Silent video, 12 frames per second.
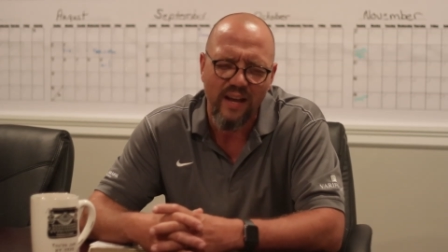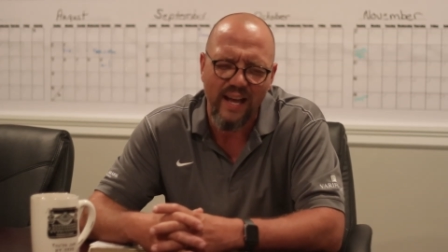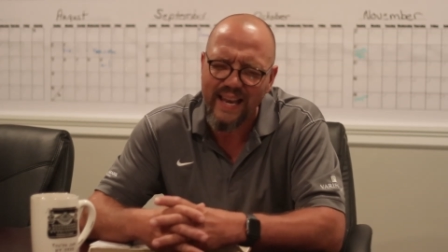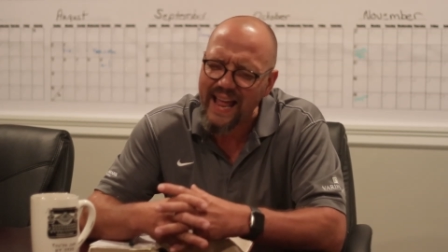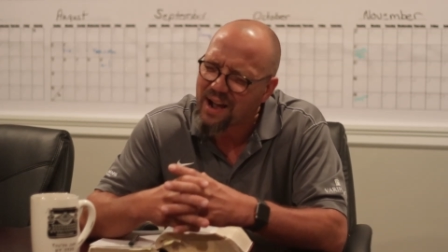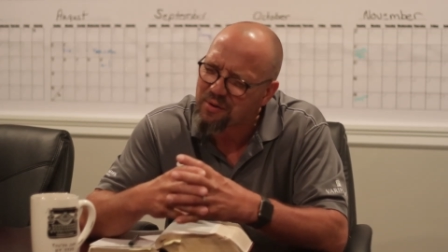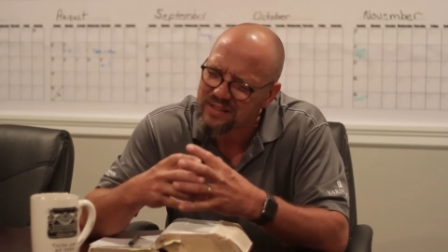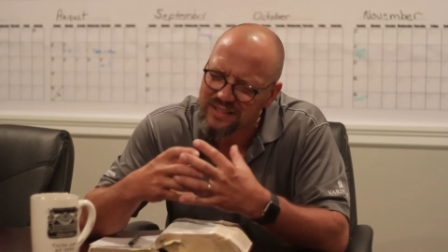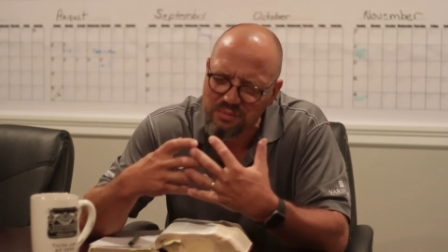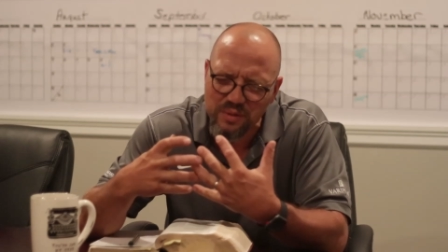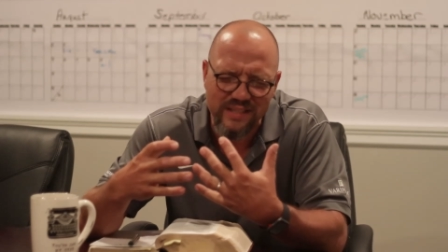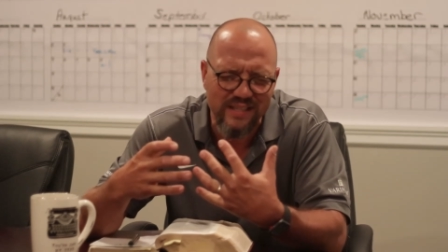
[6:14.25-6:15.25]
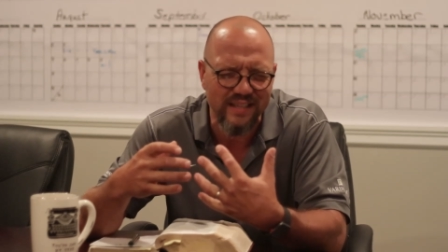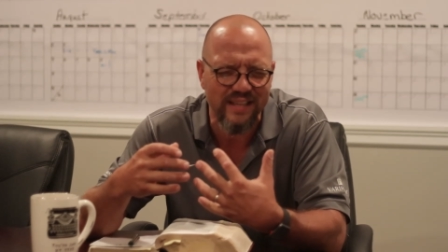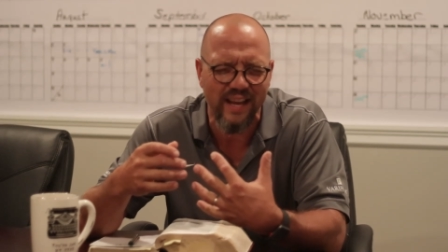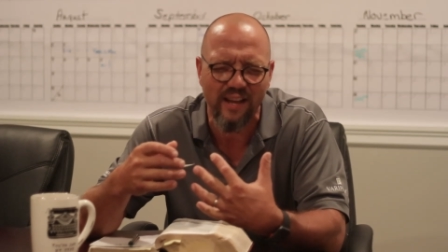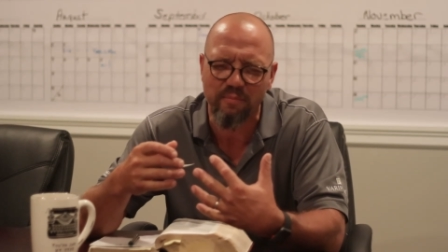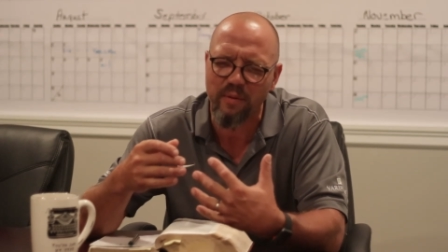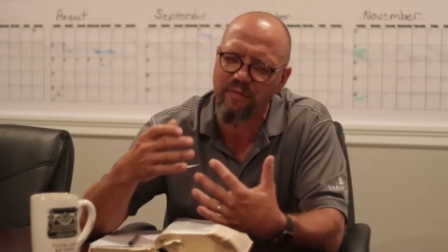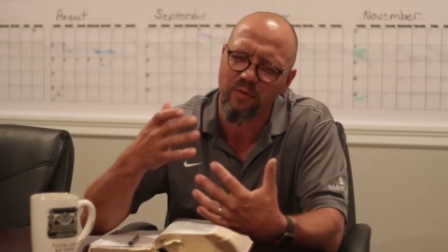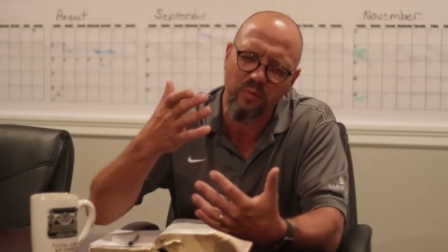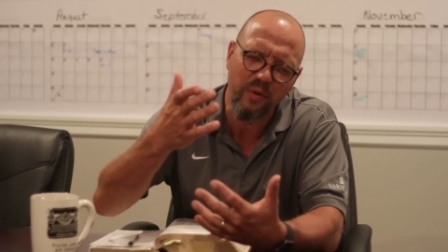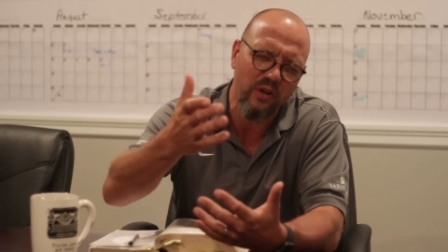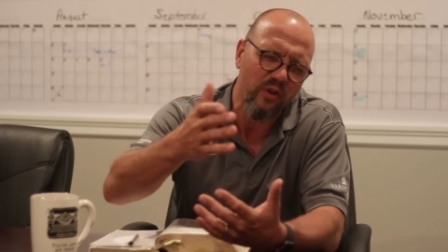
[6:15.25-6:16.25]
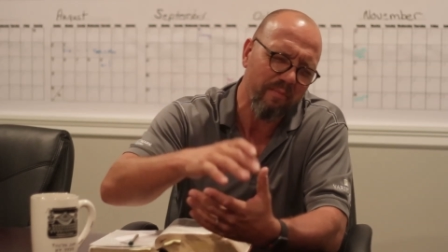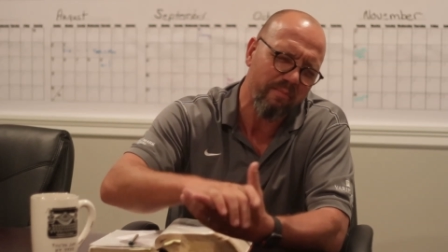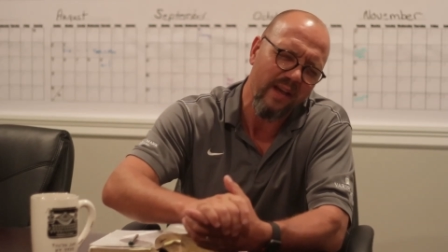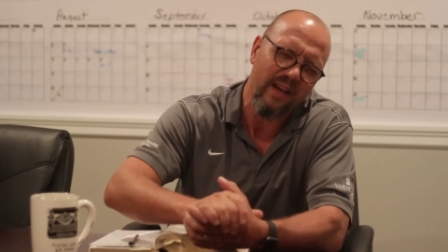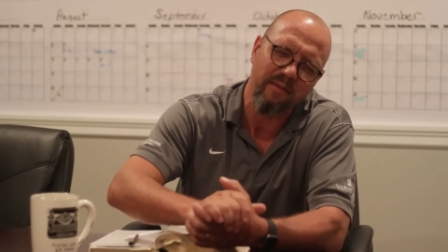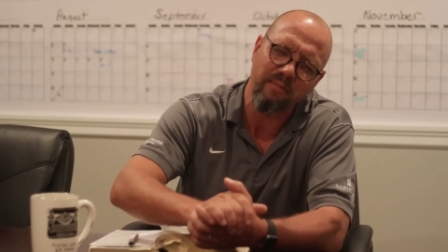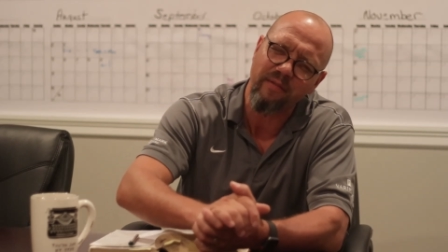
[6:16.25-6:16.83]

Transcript: allow us once again, before we go to bed,